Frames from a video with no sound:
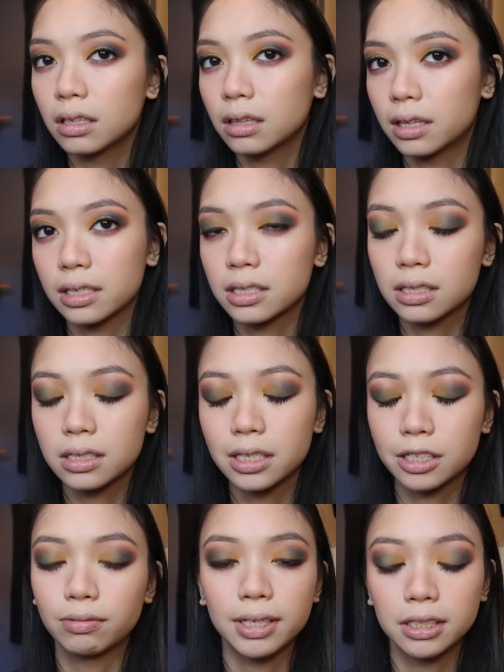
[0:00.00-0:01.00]
this
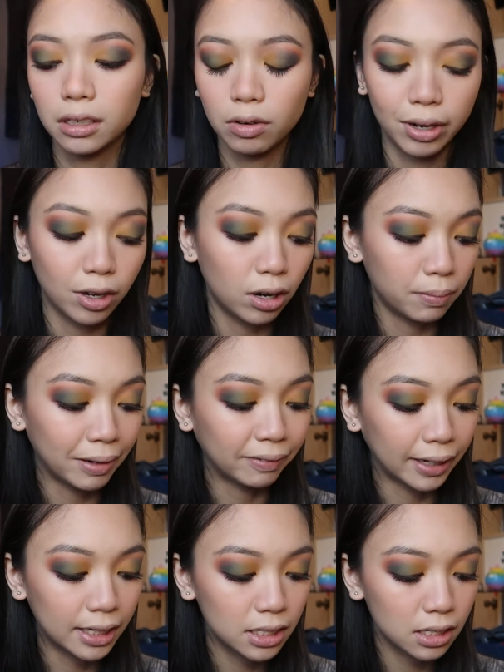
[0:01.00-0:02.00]
situation going on my
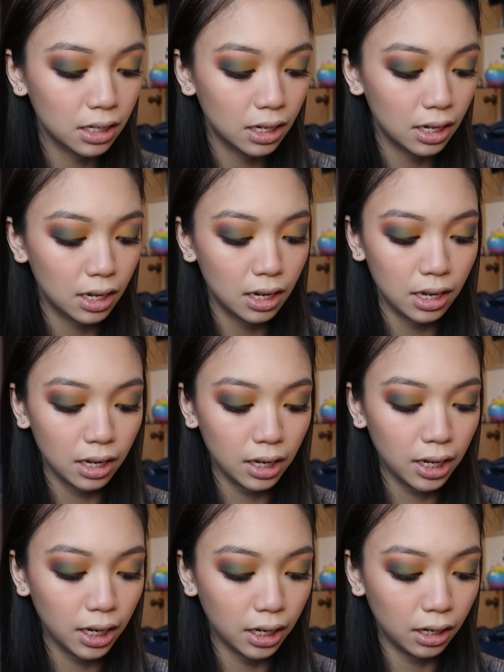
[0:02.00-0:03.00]
face.
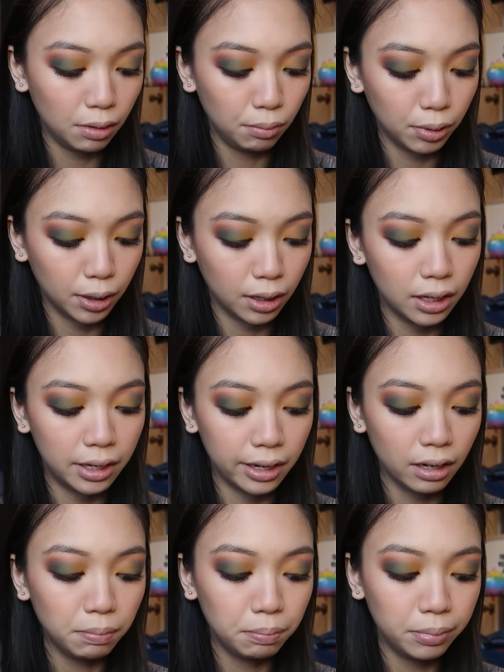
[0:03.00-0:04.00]
And we're gonna
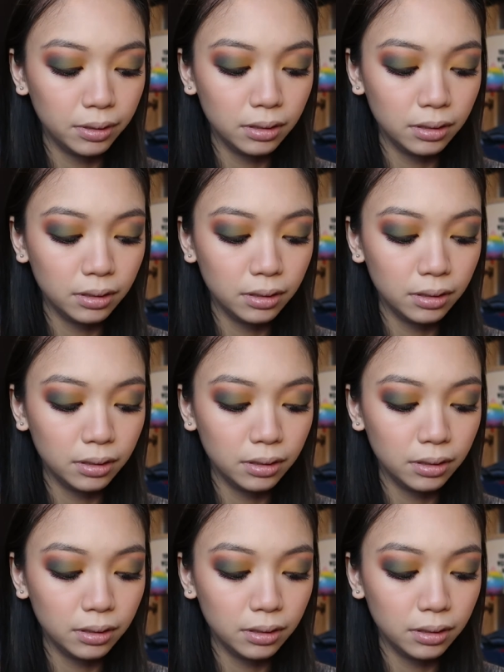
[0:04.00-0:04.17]
dip.